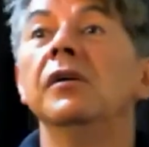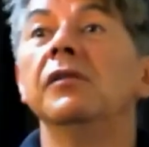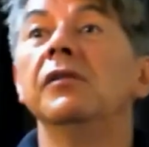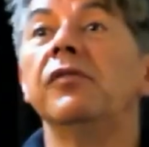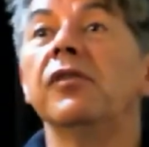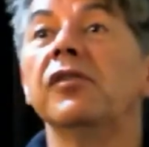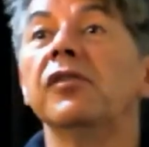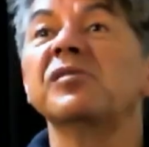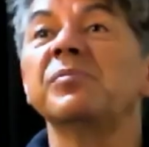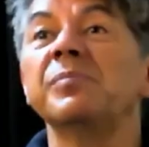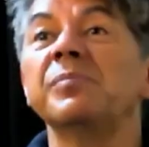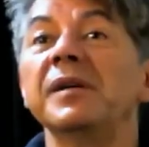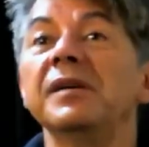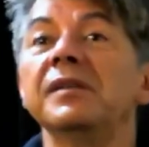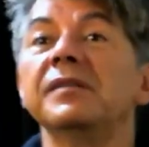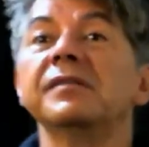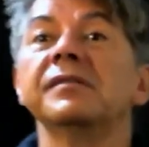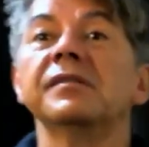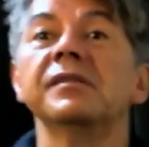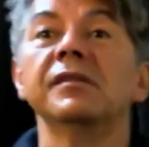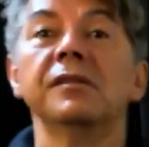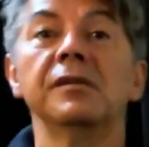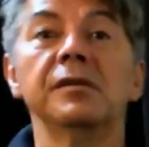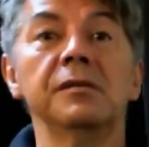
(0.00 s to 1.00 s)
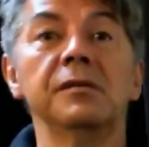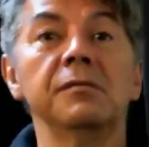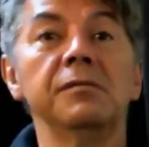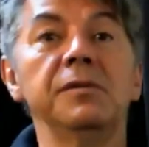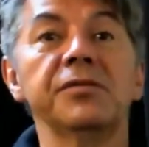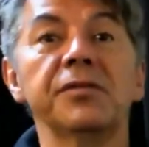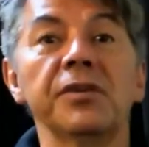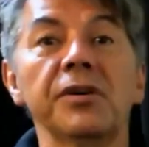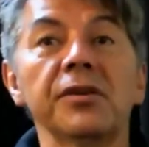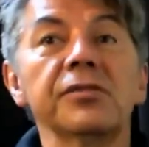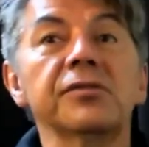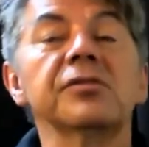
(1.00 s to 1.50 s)
for Space
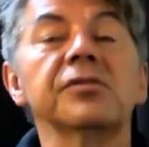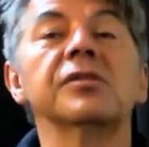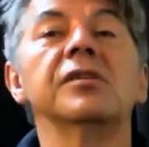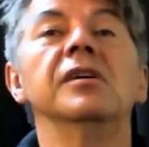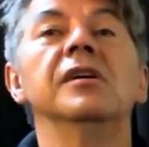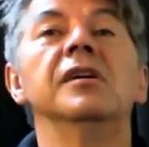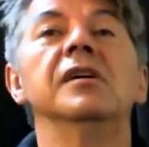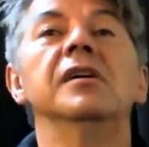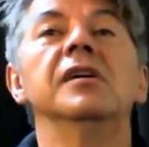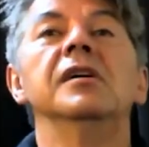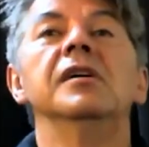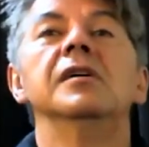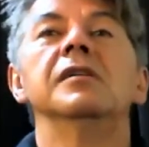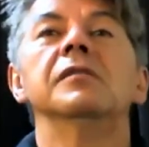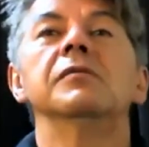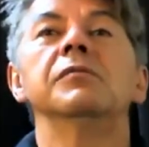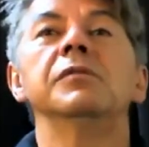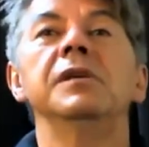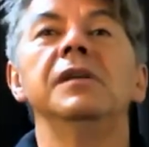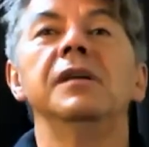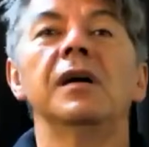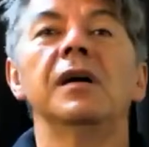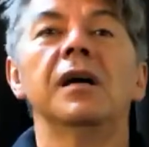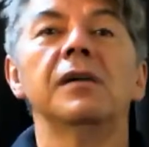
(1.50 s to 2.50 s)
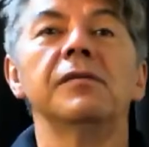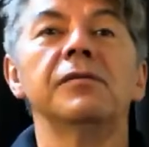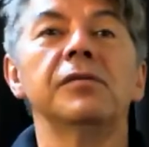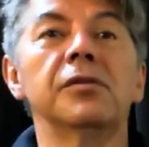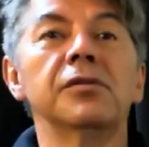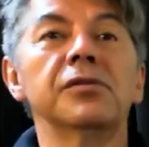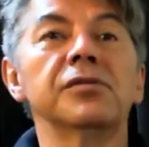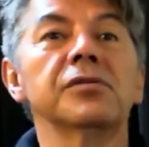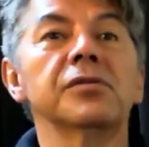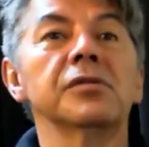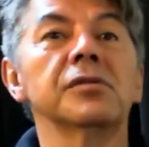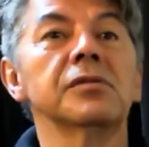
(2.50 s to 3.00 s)
Research. We have
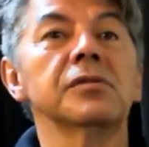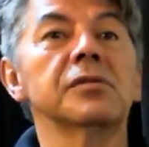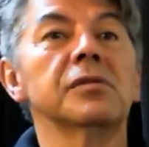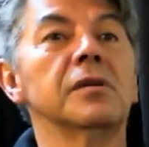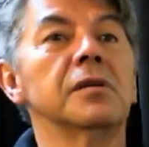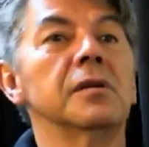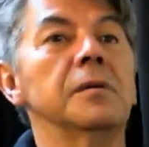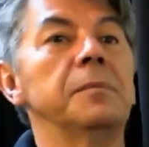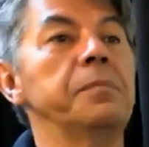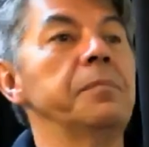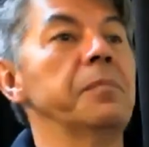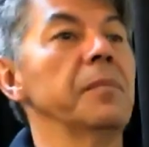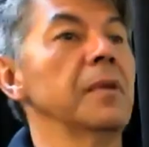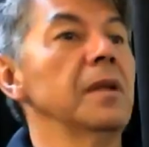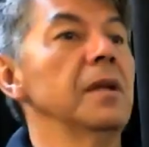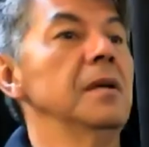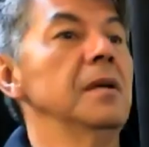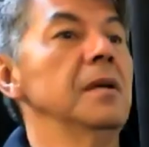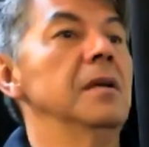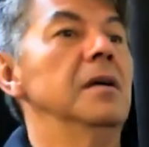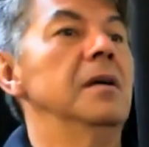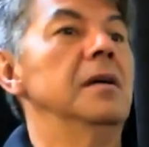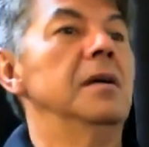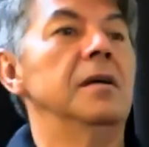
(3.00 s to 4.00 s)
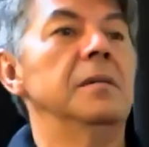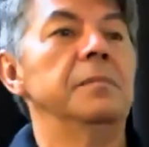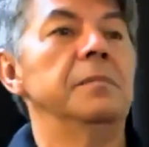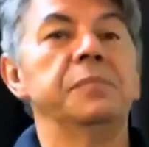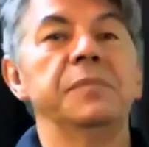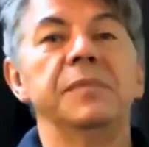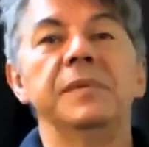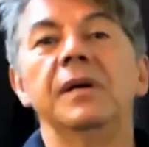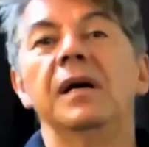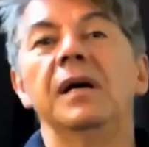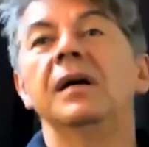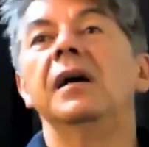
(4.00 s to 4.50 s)
also the
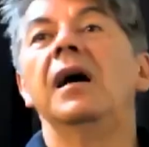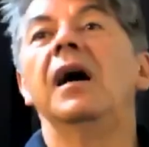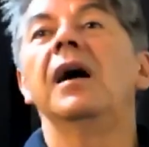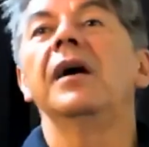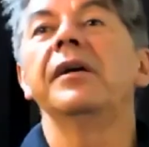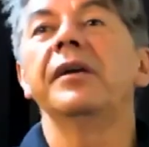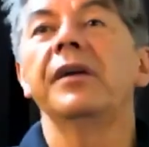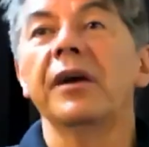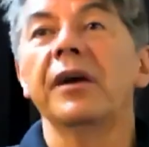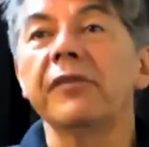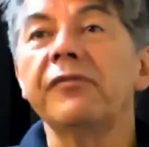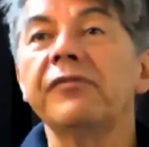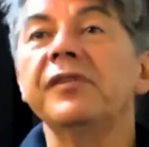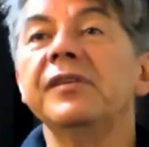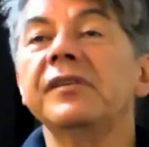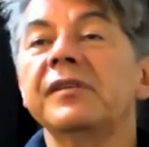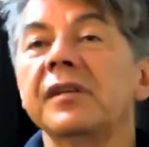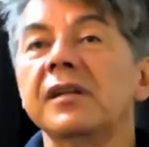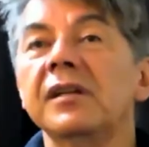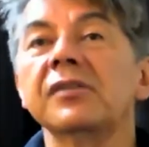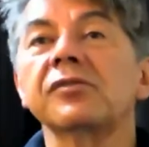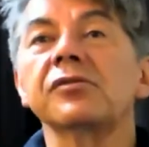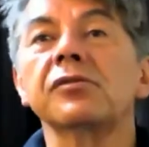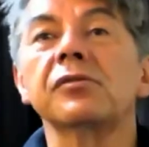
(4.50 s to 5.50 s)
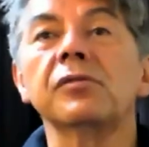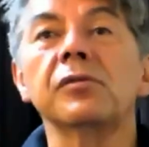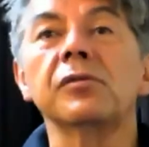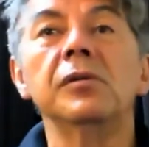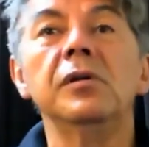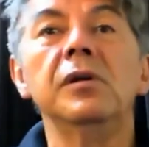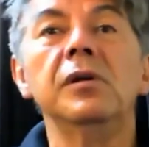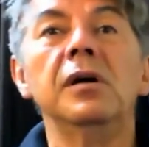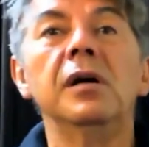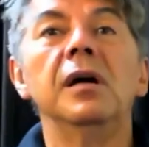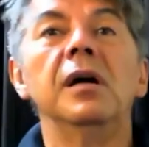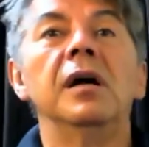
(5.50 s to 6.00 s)
IAF,
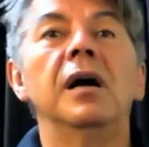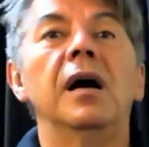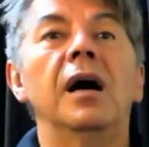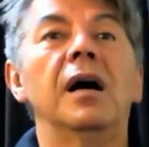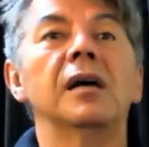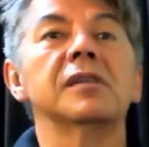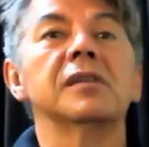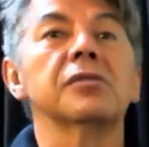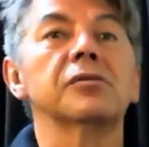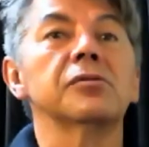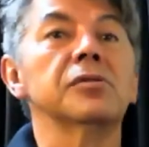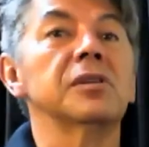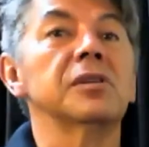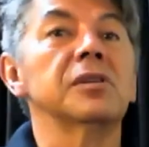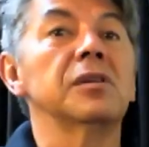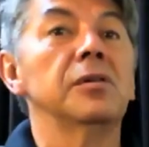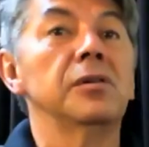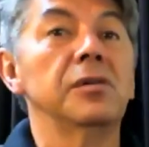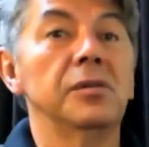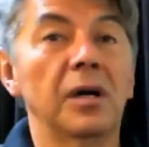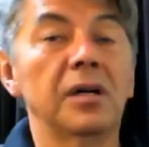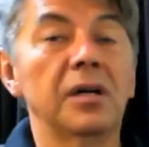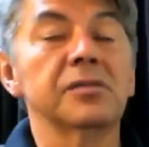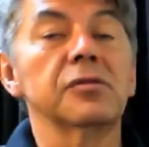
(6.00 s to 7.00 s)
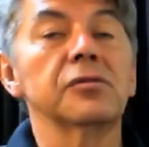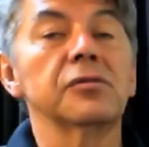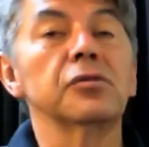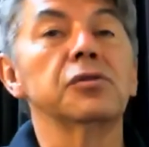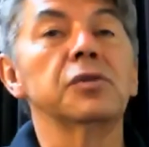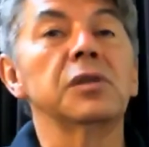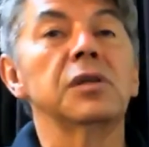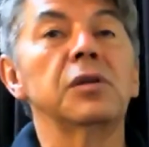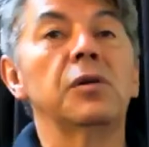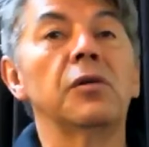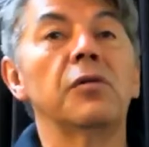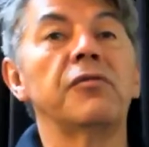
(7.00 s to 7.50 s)
International
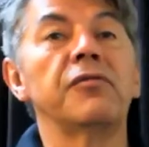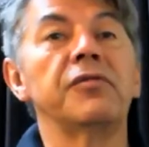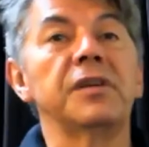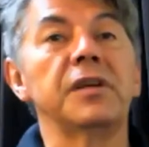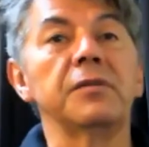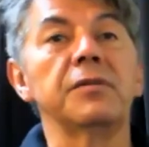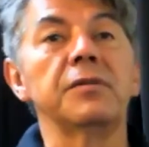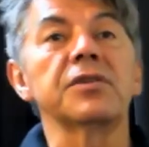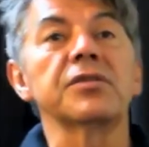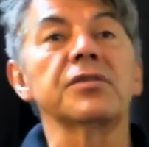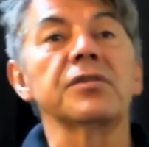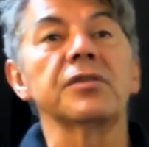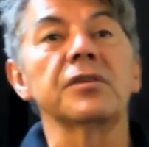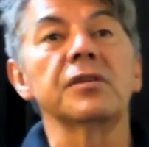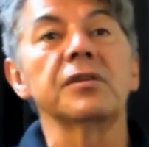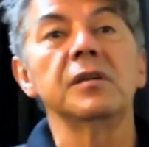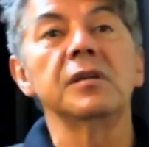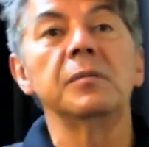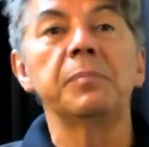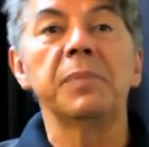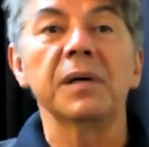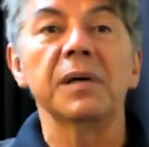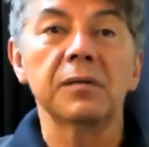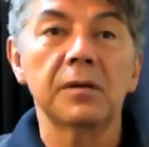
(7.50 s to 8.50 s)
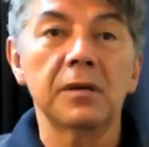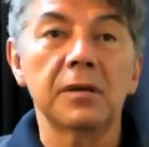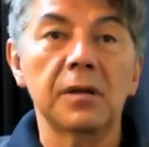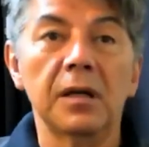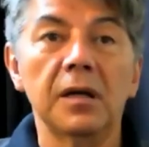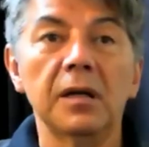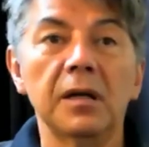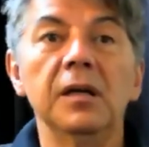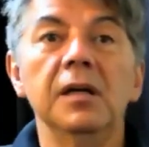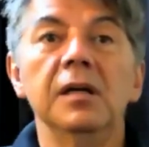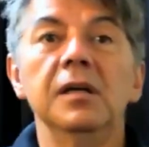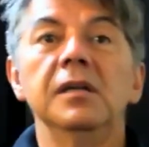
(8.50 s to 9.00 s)
Astronautical Federation, in
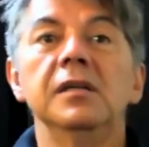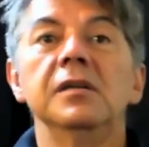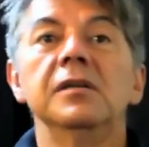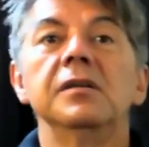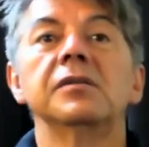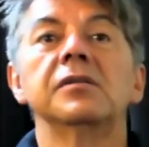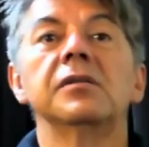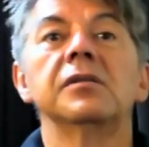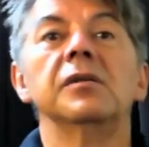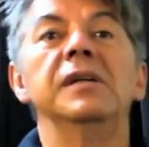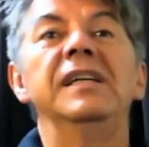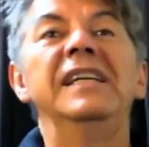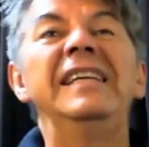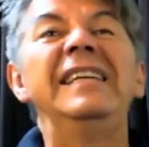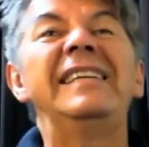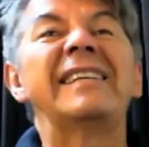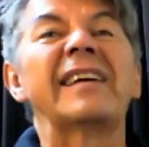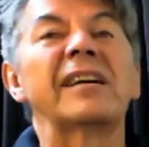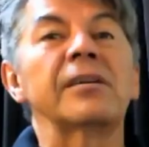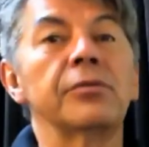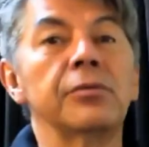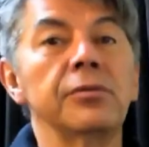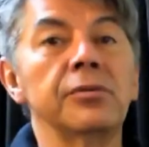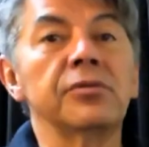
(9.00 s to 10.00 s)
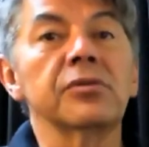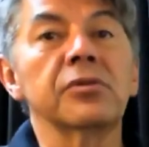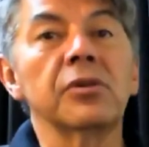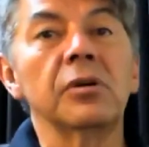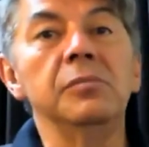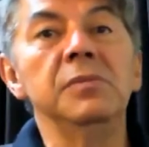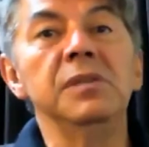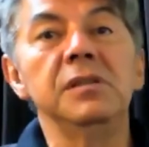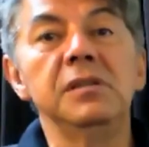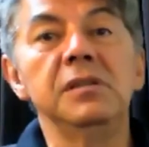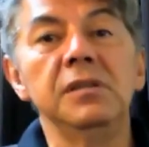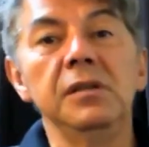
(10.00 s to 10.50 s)
particular the ITACUS
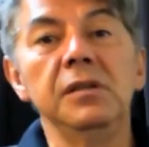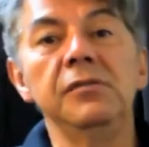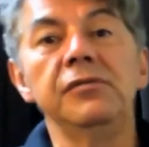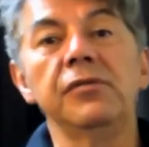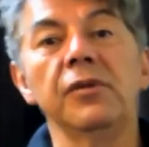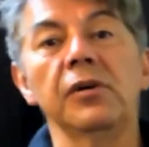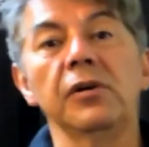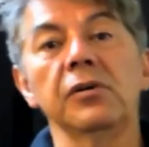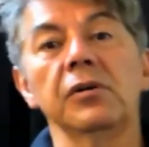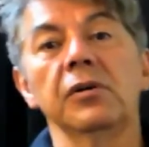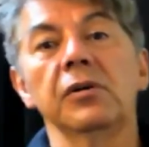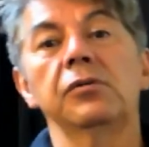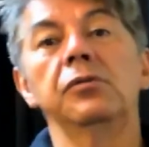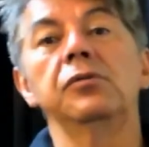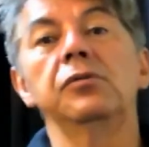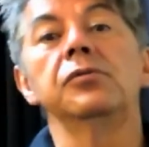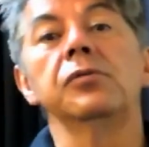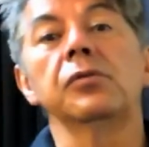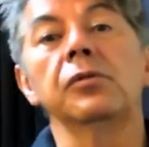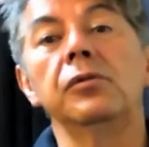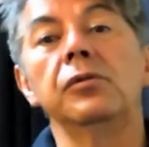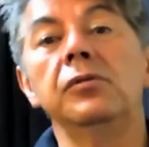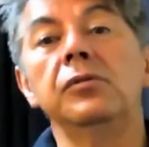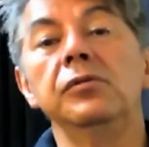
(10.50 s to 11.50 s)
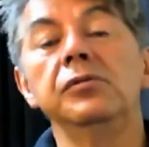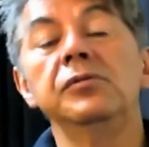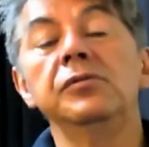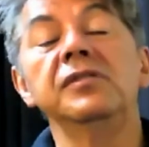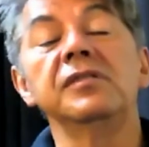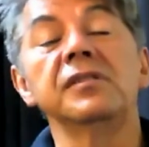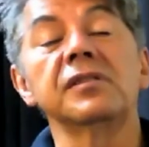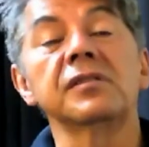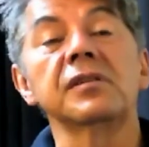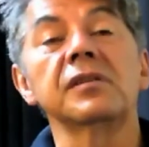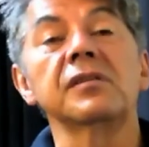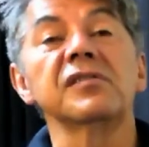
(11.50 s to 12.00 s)
Committee for Cultural
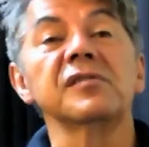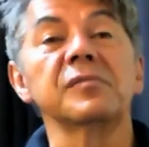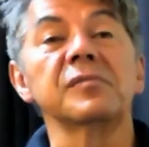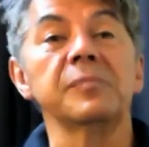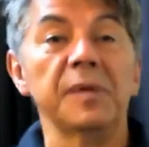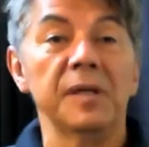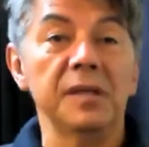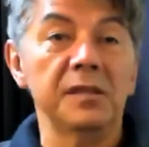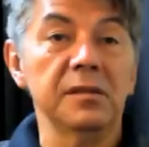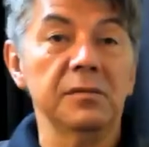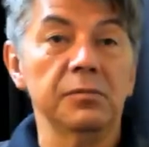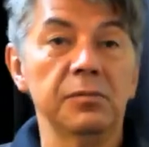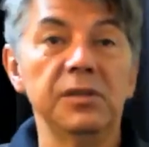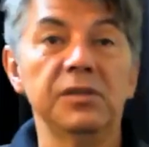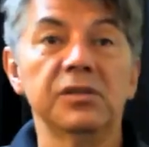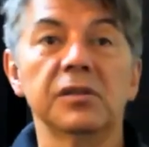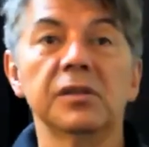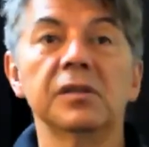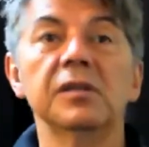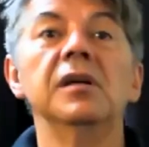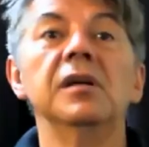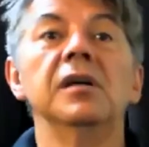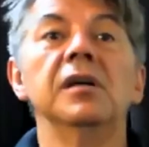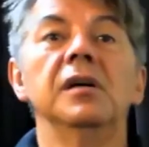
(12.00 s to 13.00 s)
Utilization of Space, which